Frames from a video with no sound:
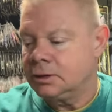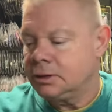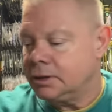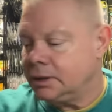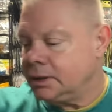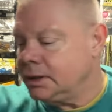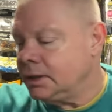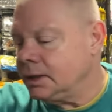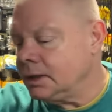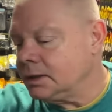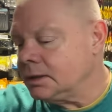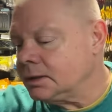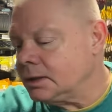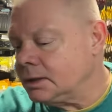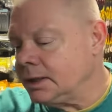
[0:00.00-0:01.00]
And
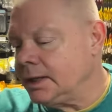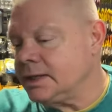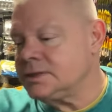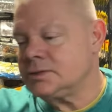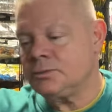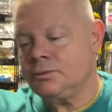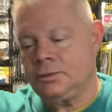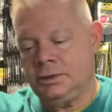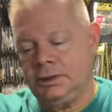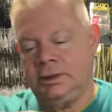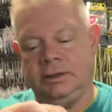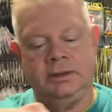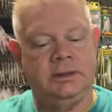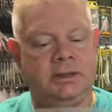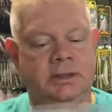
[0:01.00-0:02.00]
the last
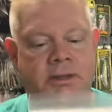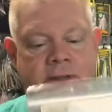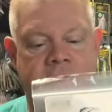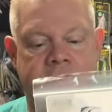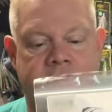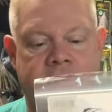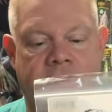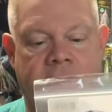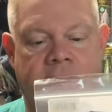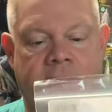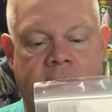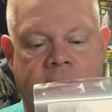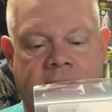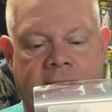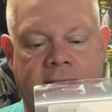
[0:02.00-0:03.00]
one is the
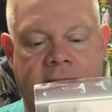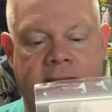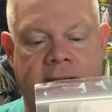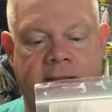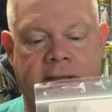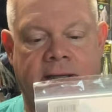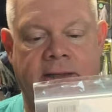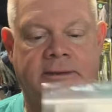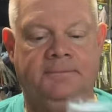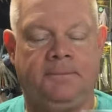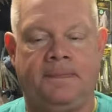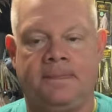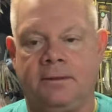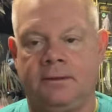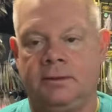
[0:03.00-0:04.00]
black neon
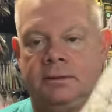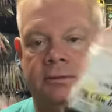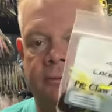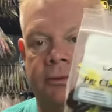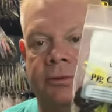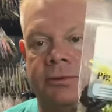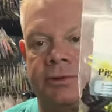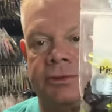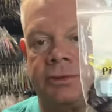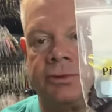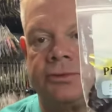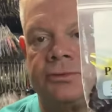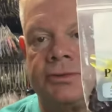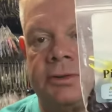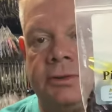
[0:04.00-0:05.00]
with the
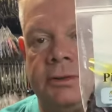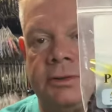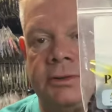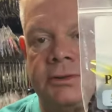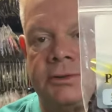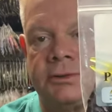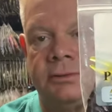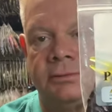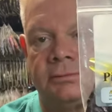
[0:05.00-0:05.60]
chartreuse claws.